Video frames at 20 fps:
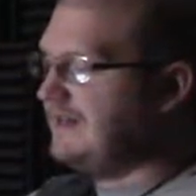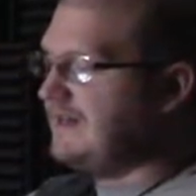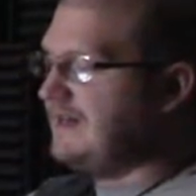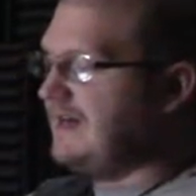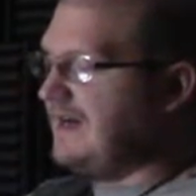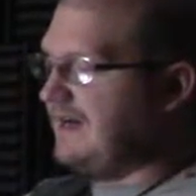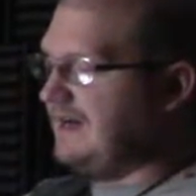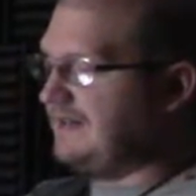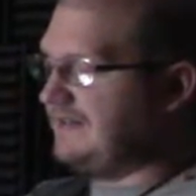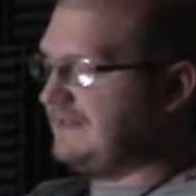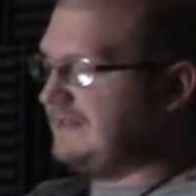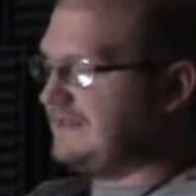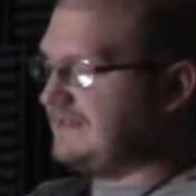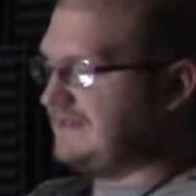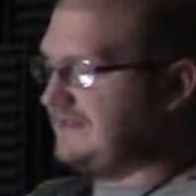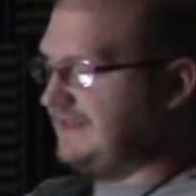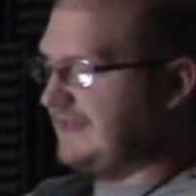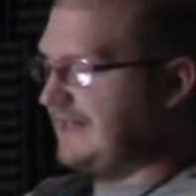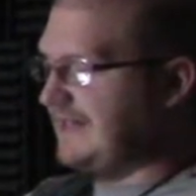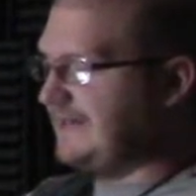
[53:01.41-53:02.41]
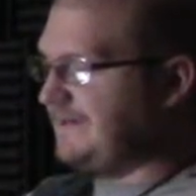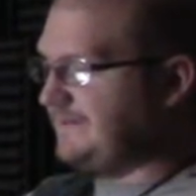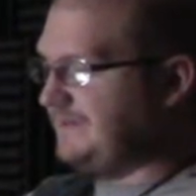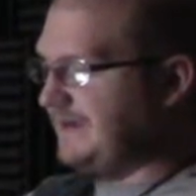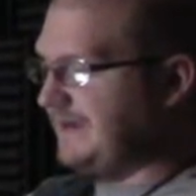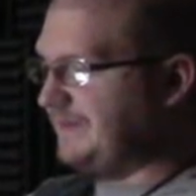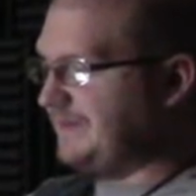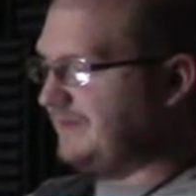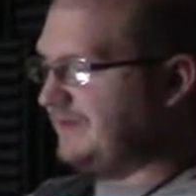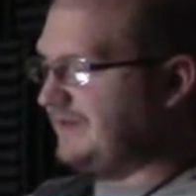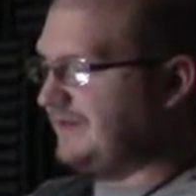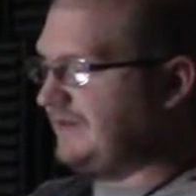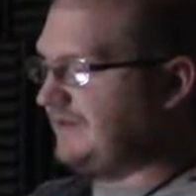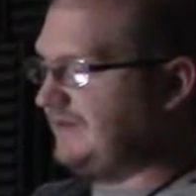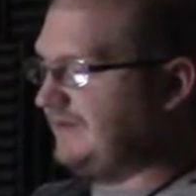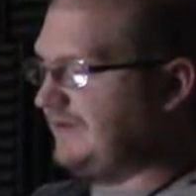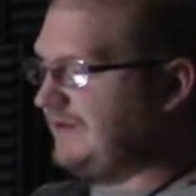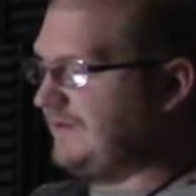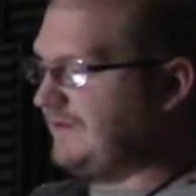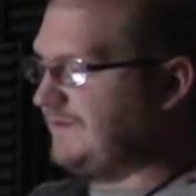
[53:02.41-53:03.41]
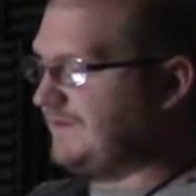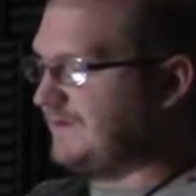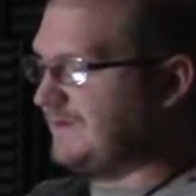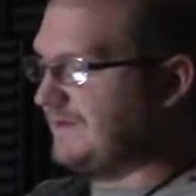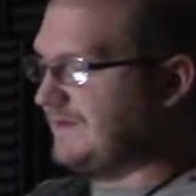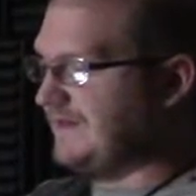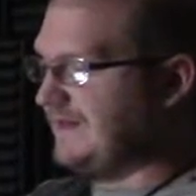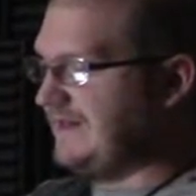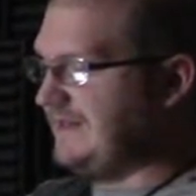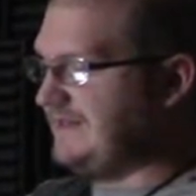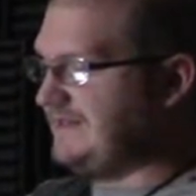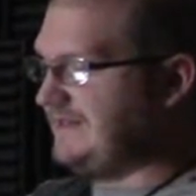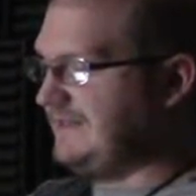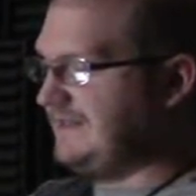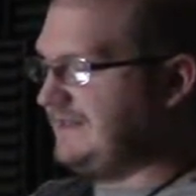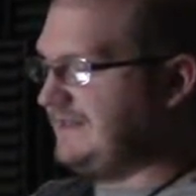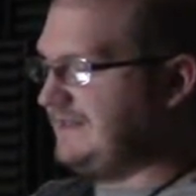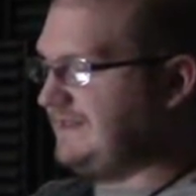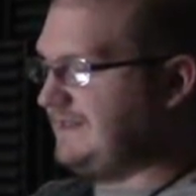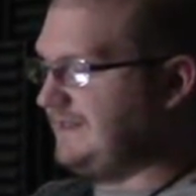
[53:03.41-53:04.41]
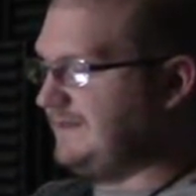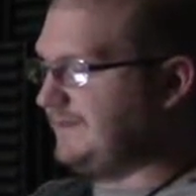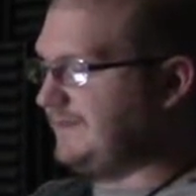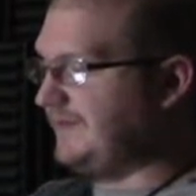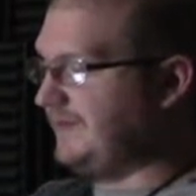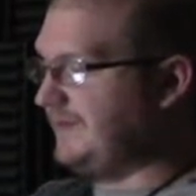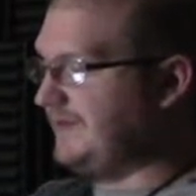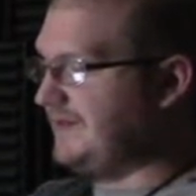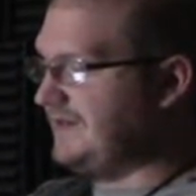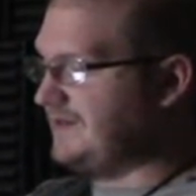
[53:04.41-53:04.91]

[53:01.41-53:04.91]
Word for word: against nine people, including former AT&T employees